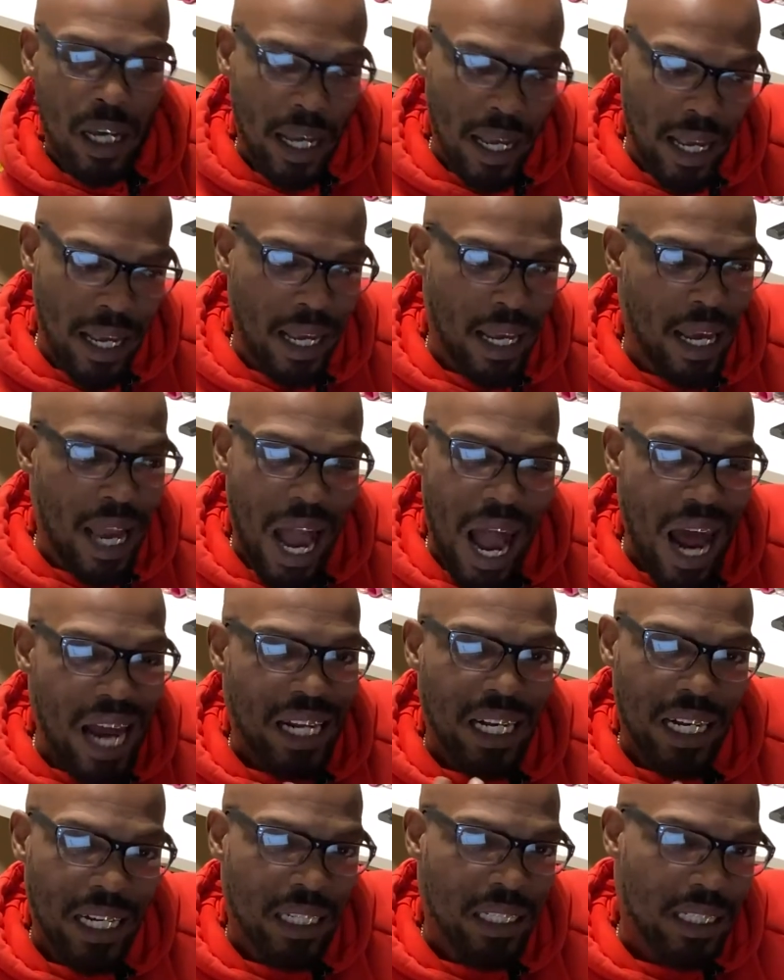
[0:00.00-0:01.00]
And I
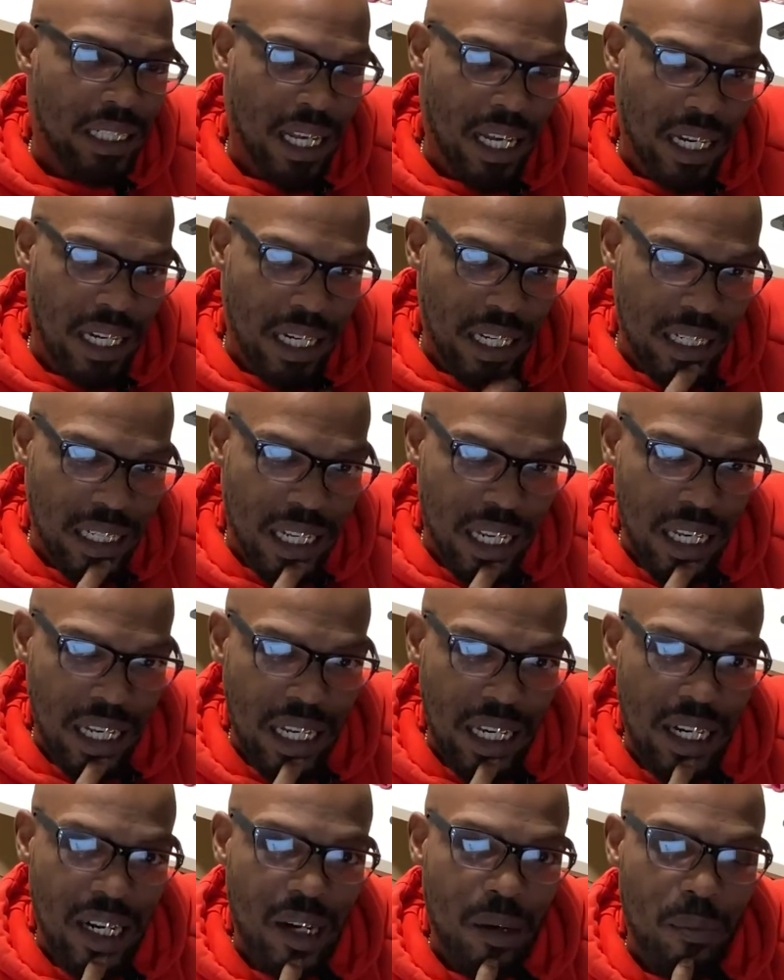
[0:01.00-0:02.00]
didn't understand it as a
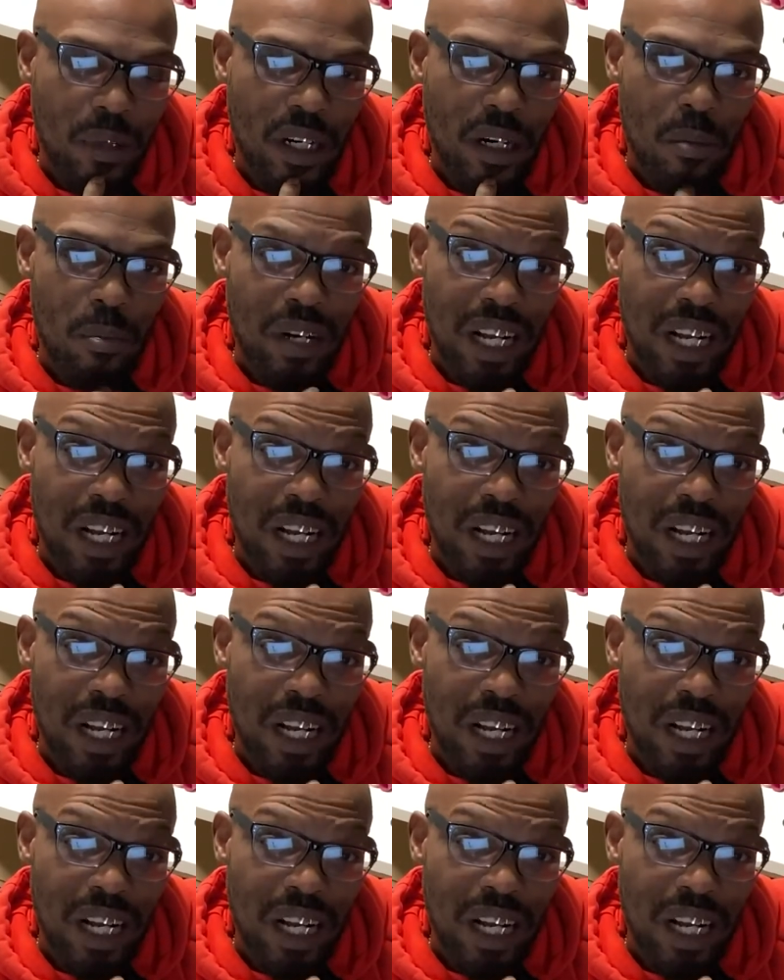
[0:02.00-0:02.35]
kid coming up,